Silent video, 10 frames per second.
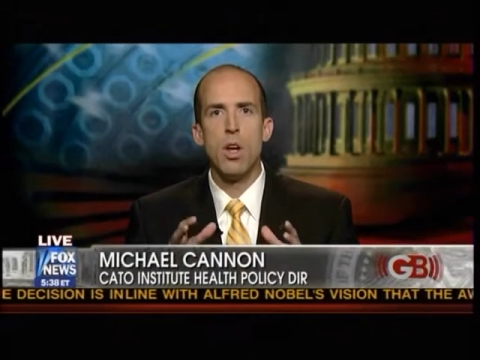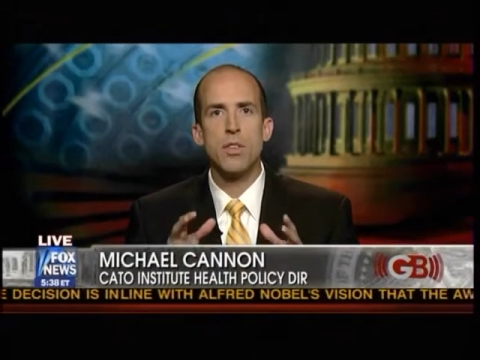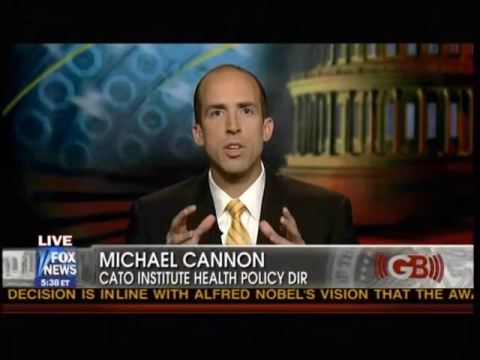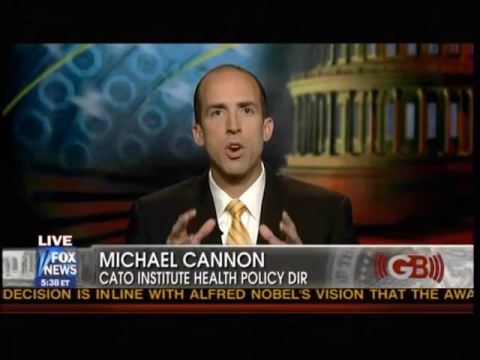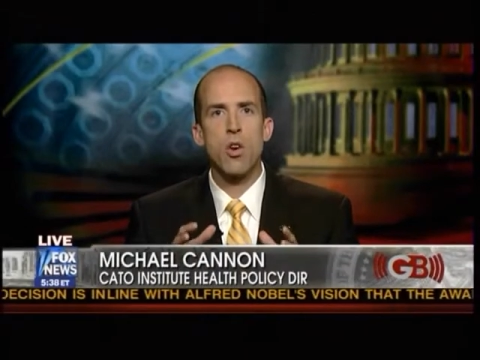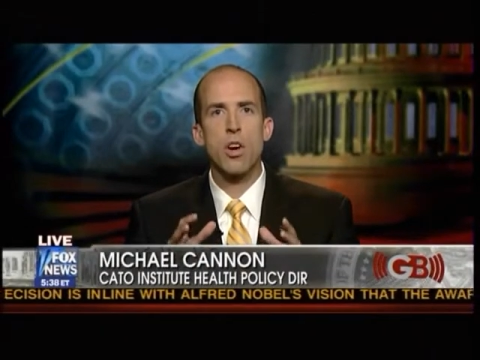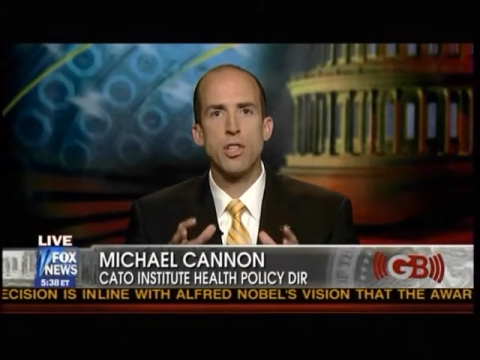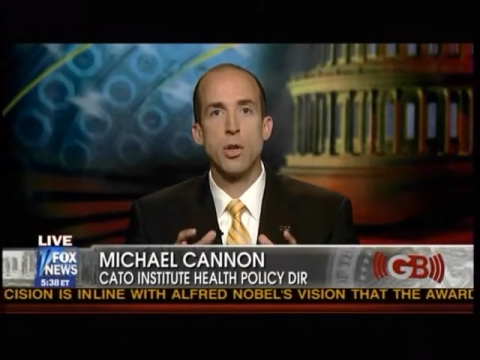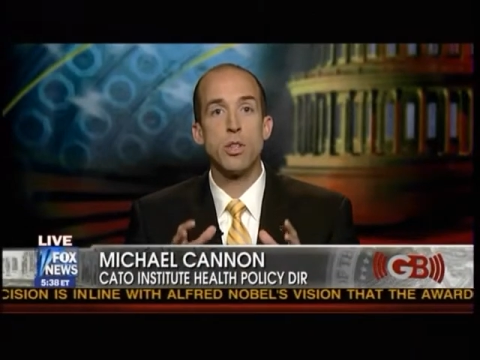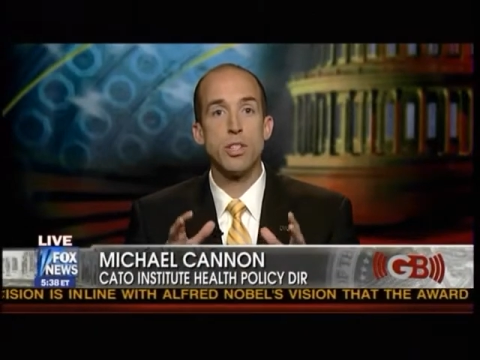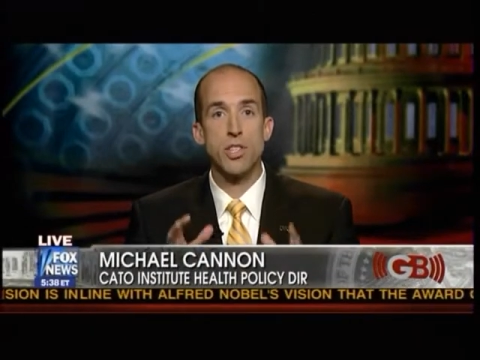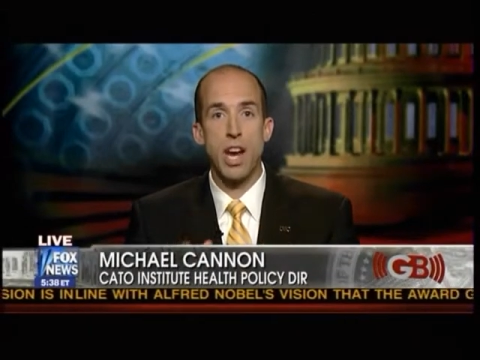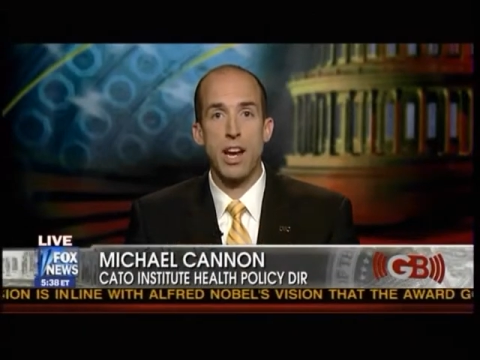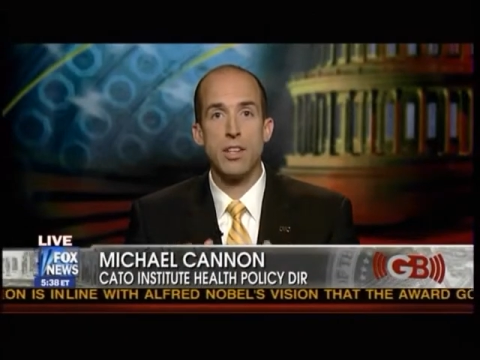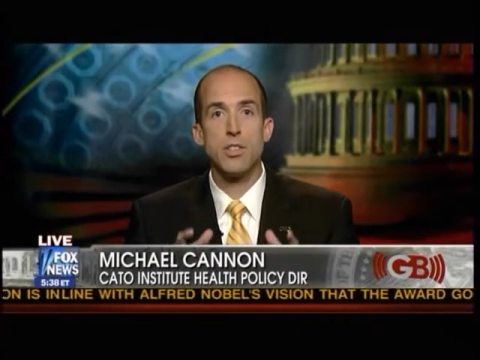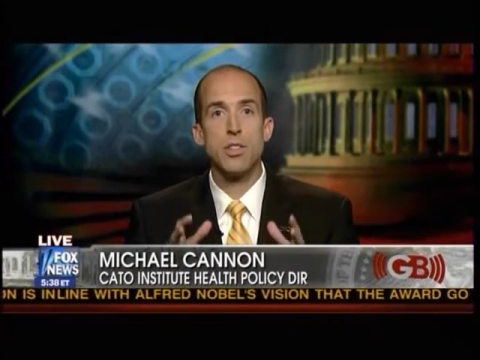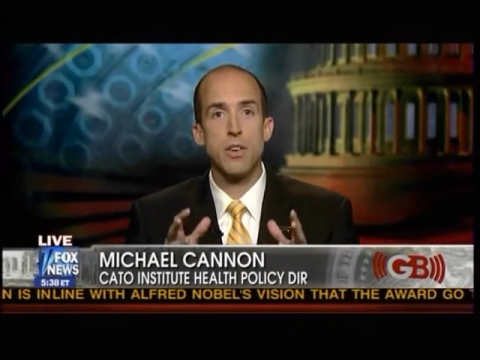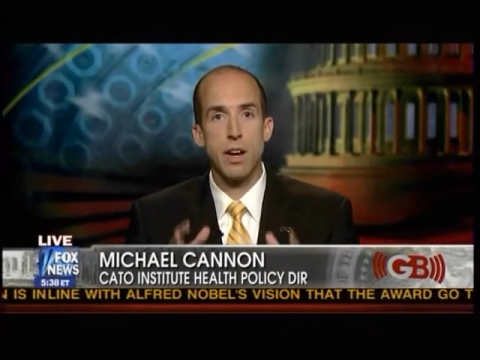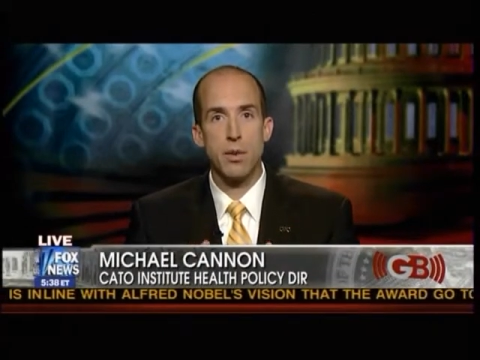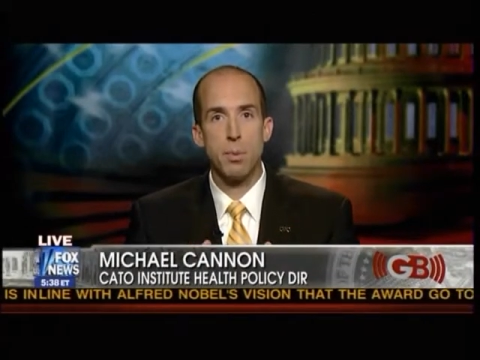is encourage you to change
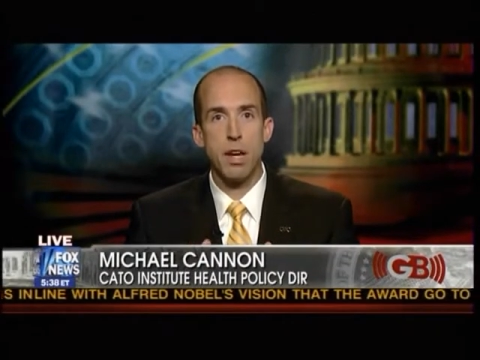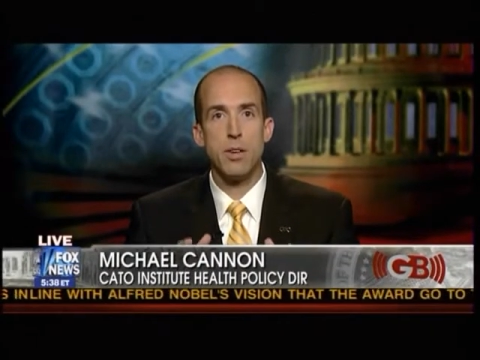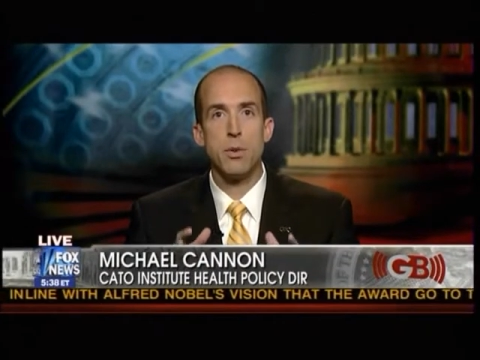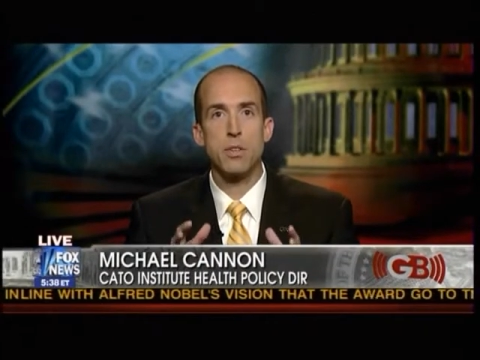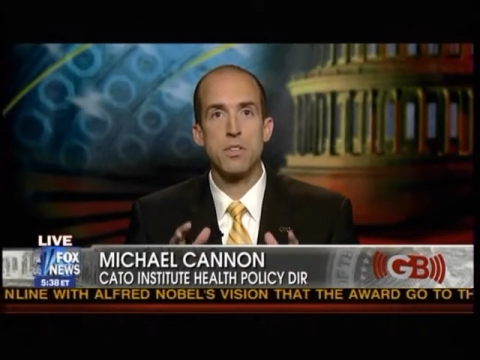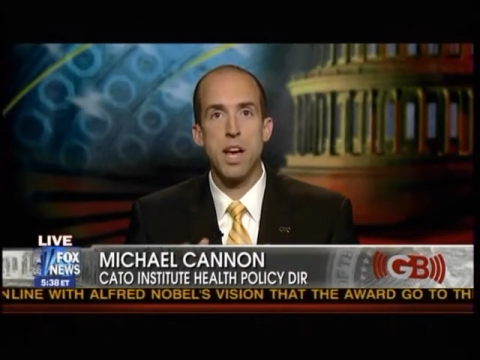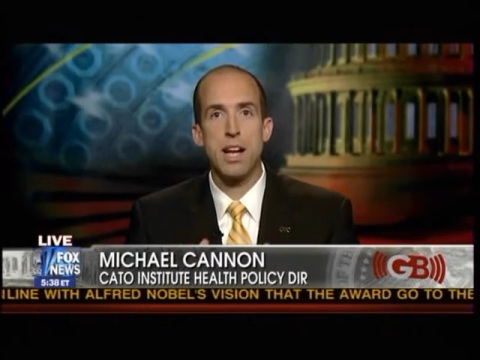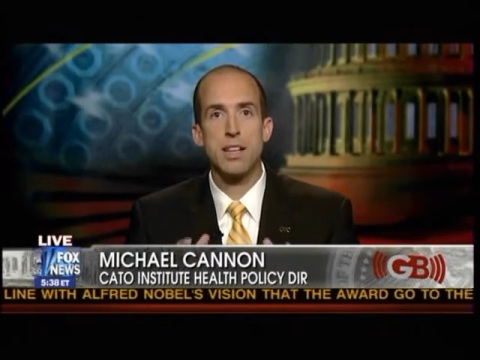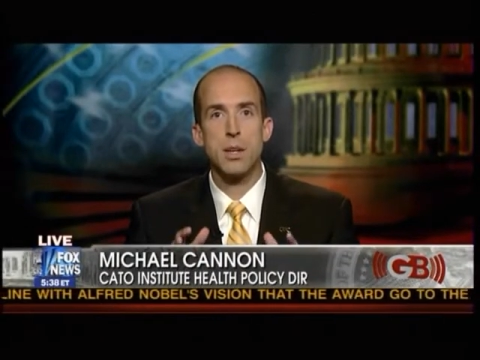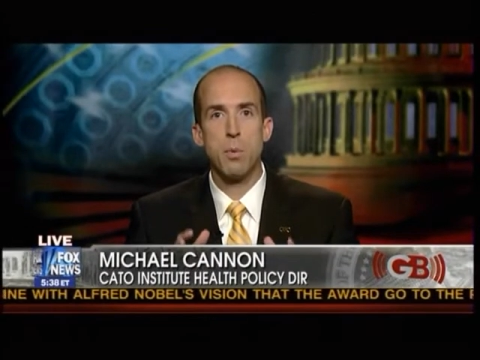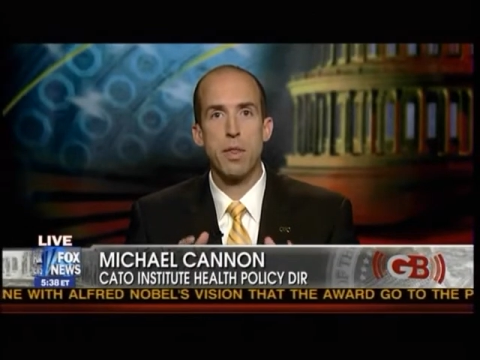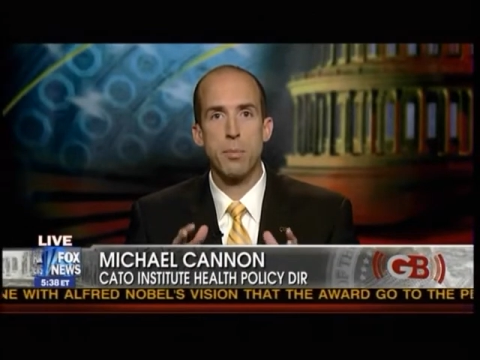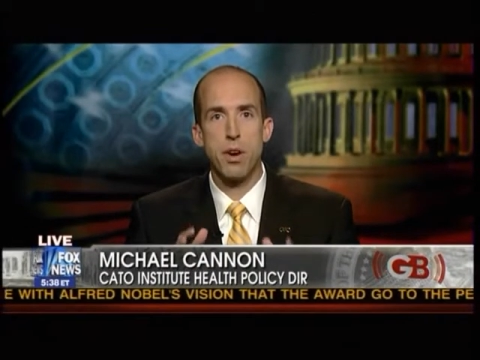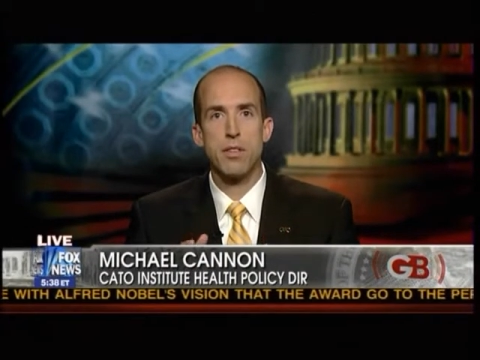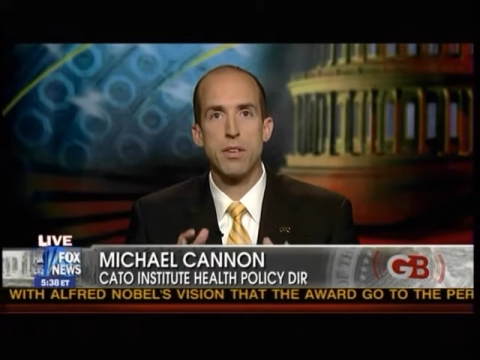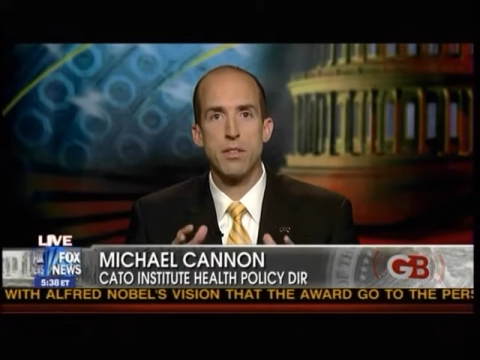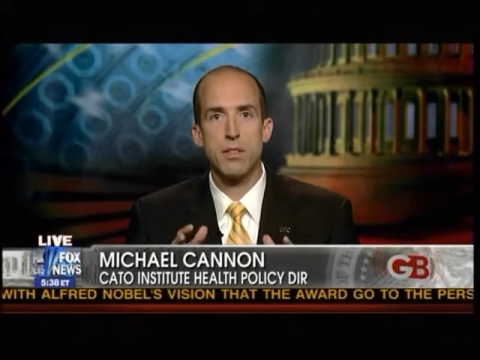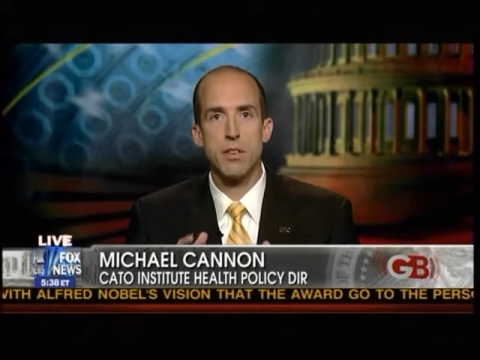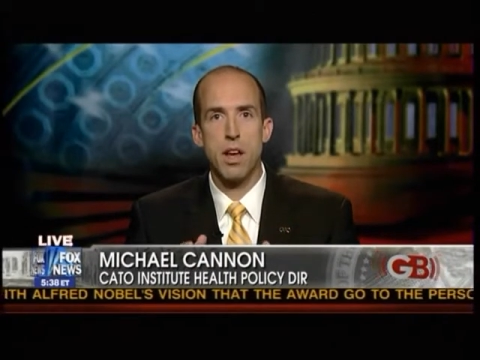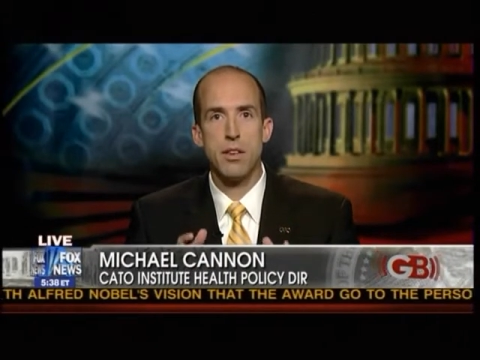your health plan, do exactly what the president
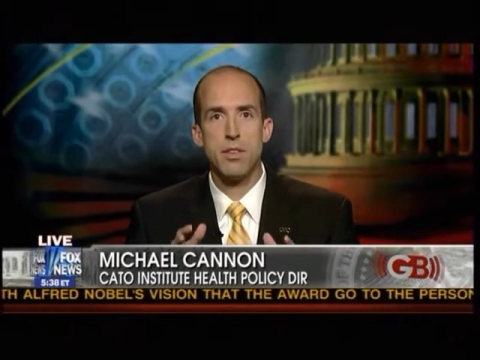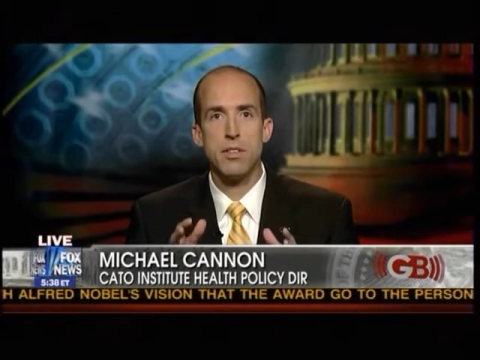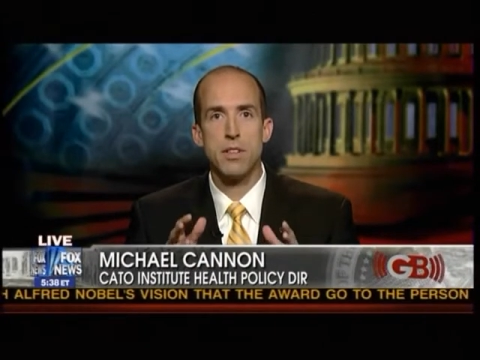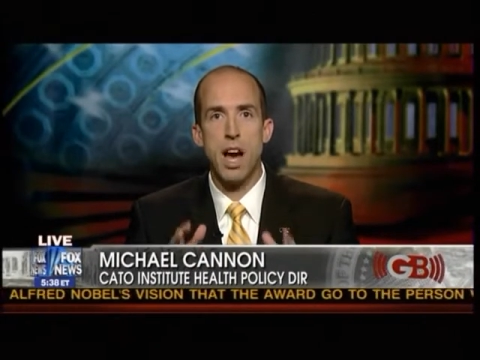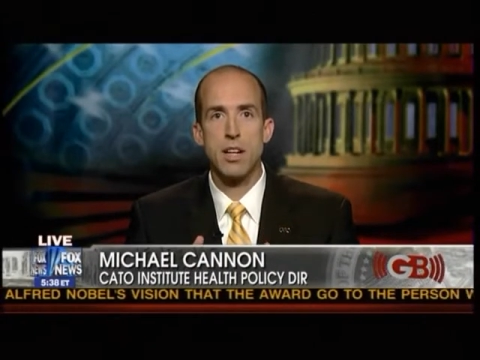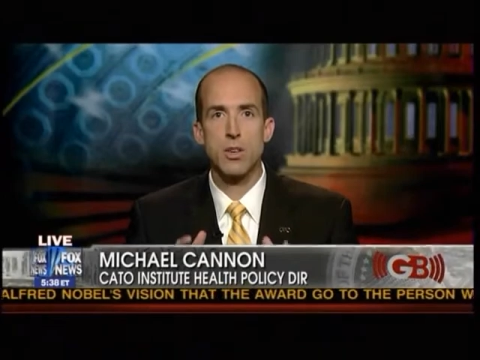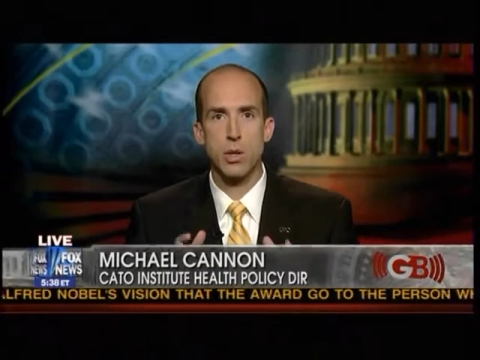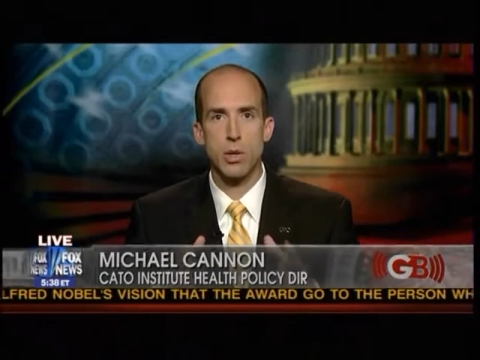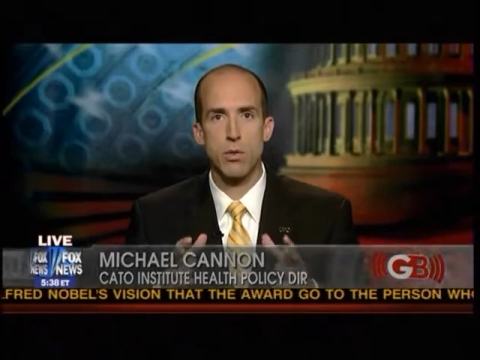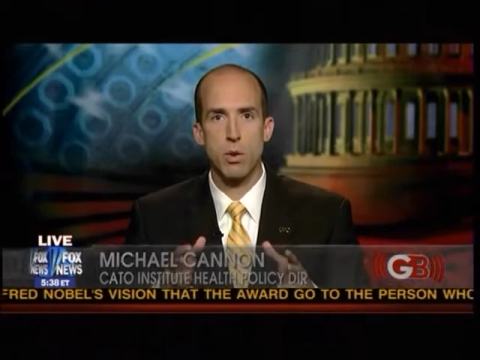says he's not going to